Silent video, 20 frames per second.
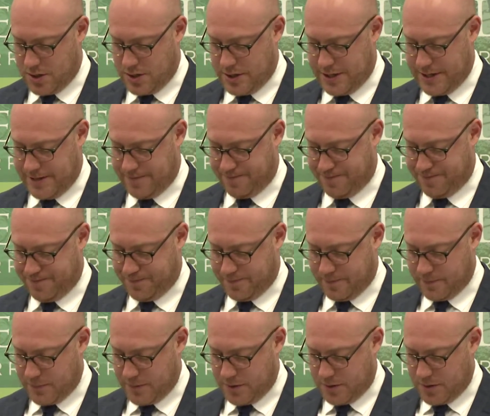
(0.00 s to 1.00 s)

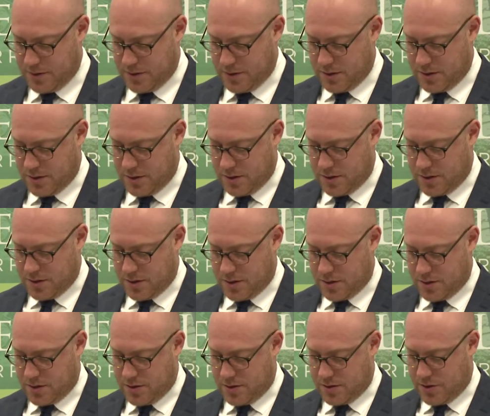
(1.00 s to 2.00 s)

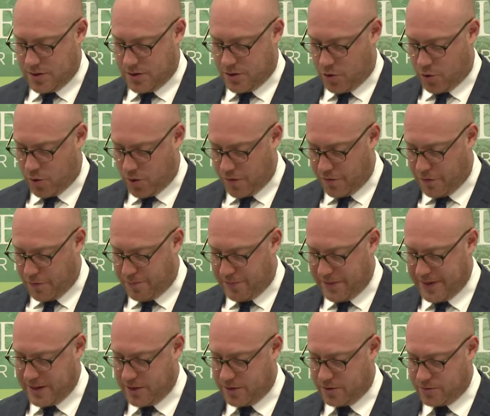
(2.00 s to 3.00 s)
The Court of
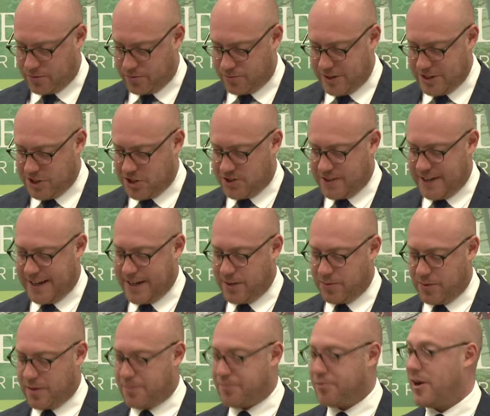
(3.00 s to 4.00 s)
Appeal restated
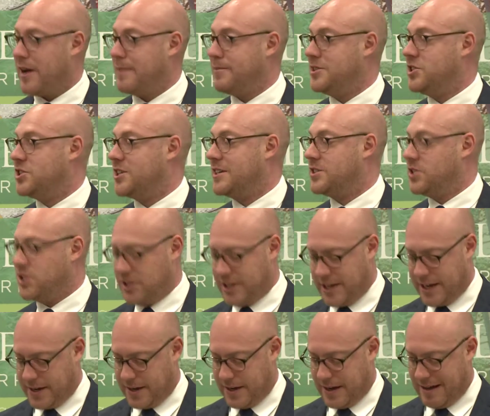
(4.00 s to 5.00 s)
what the primary judge
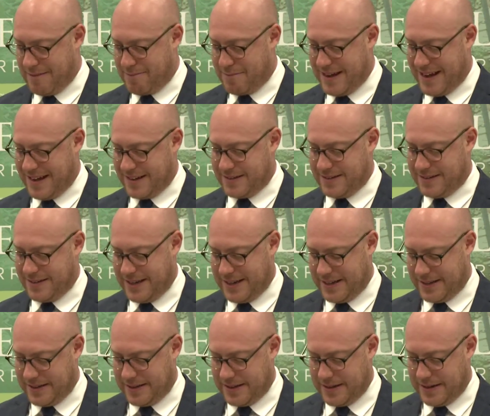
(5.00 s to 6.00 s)
said about
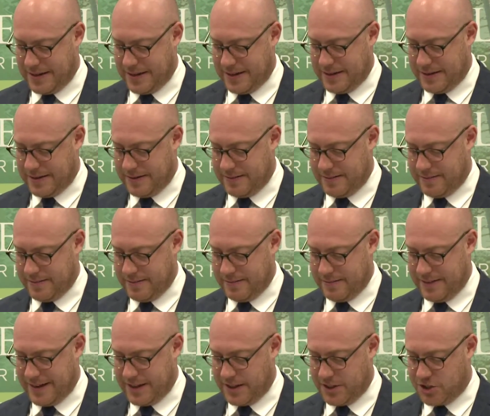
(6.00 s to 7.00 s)
the
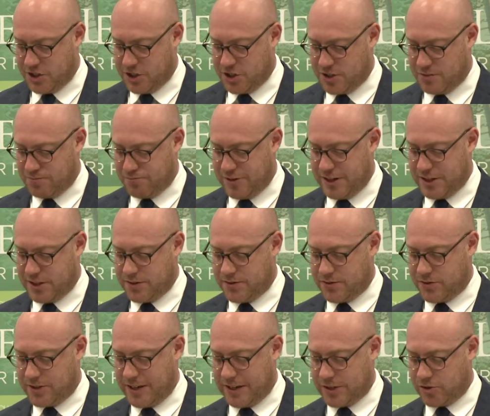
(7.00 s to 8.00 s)
negligence and breach of
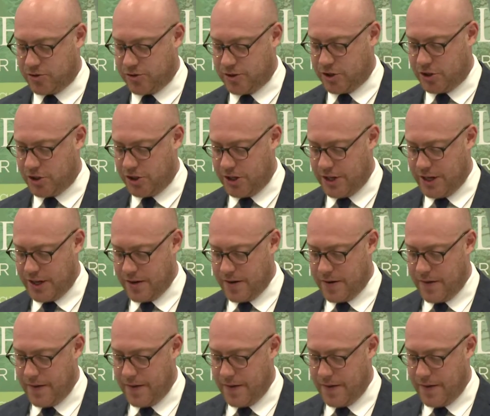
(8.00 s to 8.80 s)
statutory duty.